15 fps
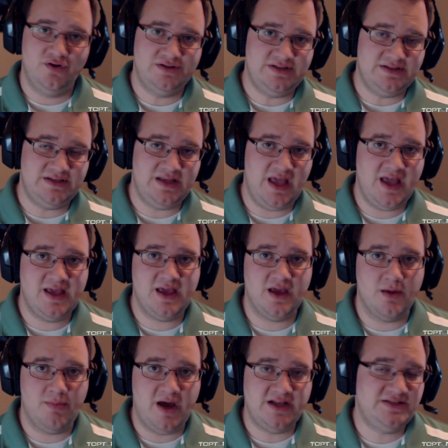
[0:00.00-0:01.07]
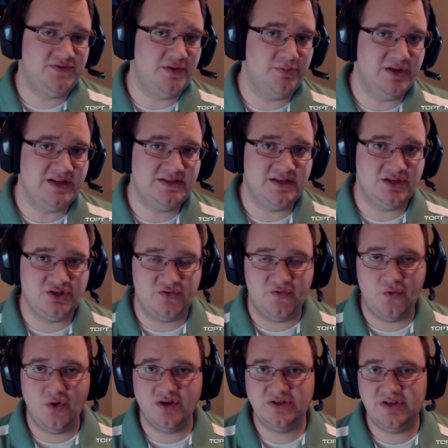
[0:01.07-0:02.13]
versus the 8 GB for the PlayStation
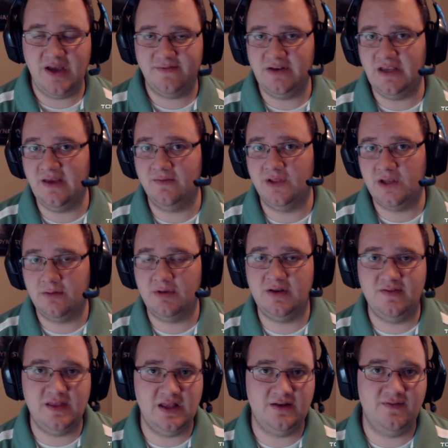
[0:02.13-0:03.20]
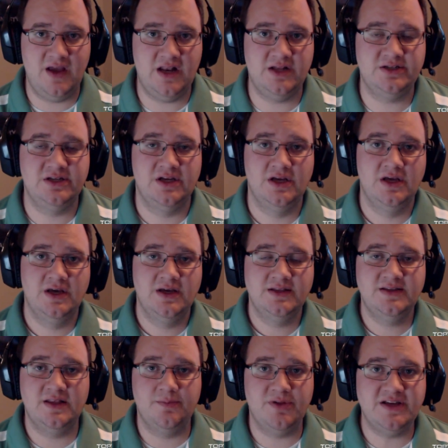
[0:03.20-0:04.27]
4, so you have to give a little bit of the advantage
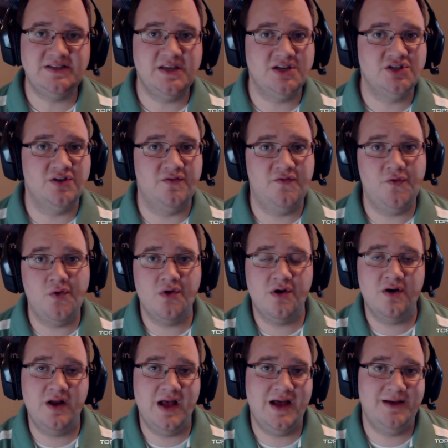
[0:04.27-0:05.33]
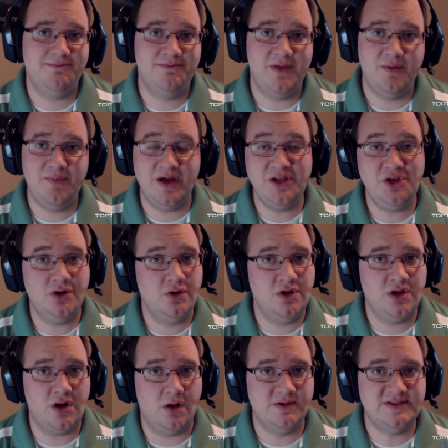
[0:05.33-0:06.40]
to the PlayStation 4, but you know,
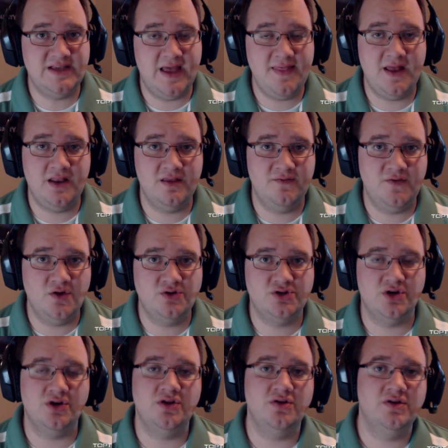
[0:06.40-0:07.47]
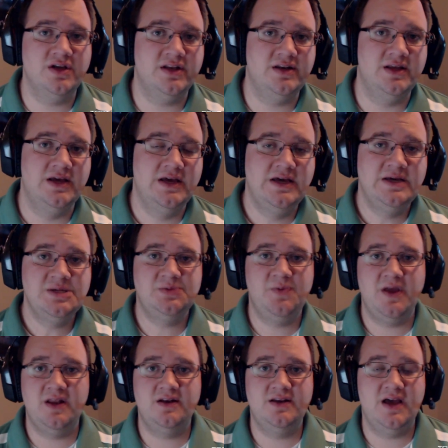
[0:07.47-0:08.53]
you can always add that in the future. You can
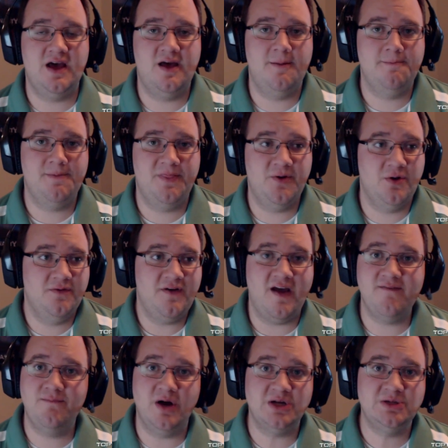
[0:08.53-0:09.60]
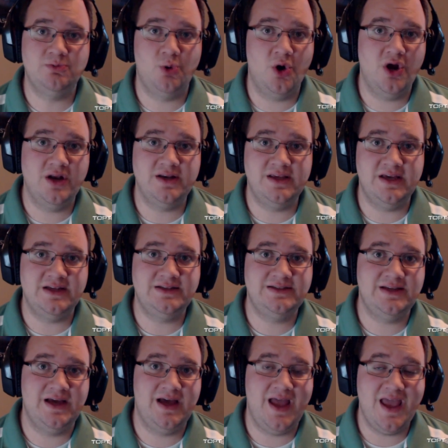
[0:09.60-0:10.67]
spend $35 more and
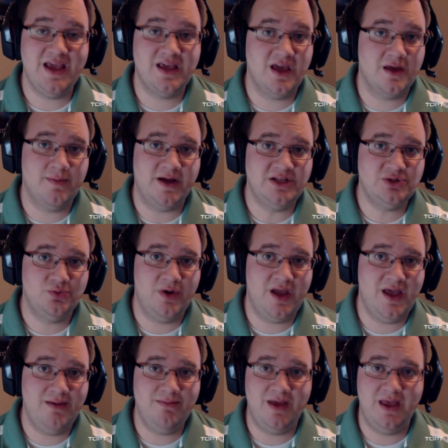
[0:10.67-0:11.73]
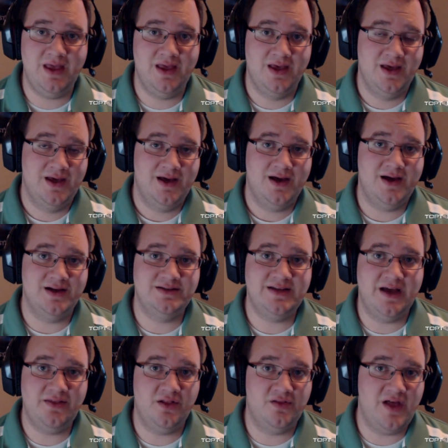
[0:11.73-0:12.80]
get 8 GB RAM
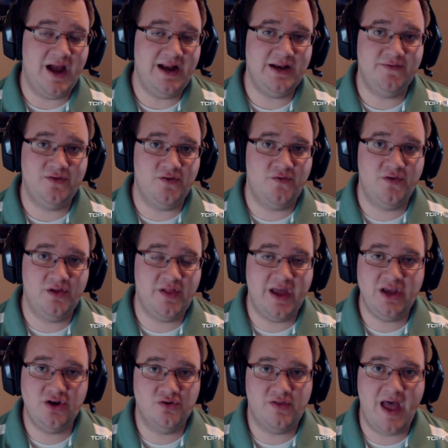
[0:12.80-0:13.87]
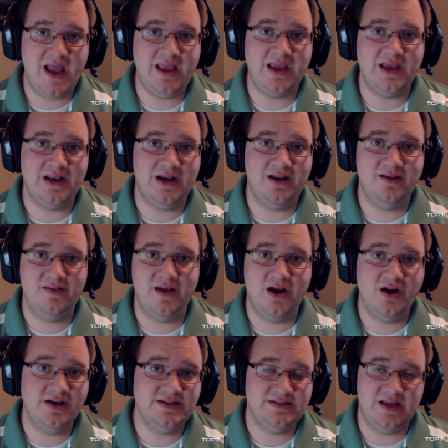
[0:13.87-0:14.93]
down the line if you feel like you're lacking in any of
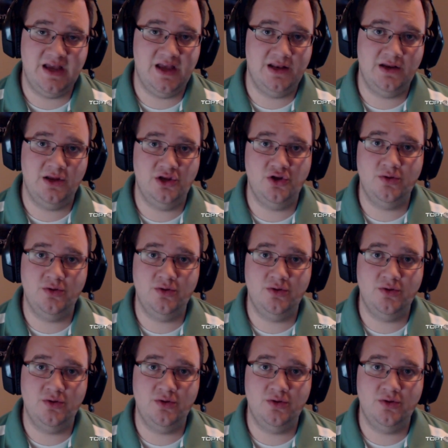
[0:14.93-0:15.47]
the areas, and